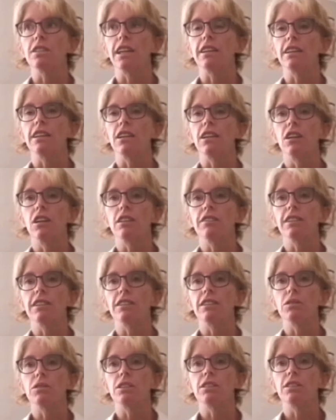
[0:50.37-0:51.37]
and a lot of
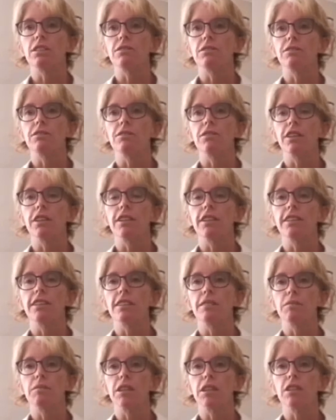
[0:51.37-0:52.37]
it was very
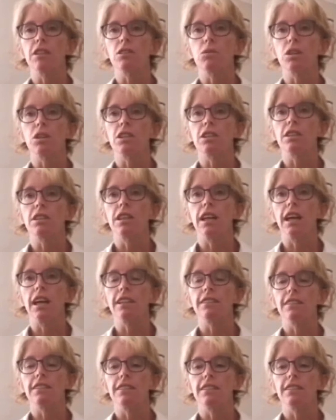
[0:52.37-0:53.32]
similar to what I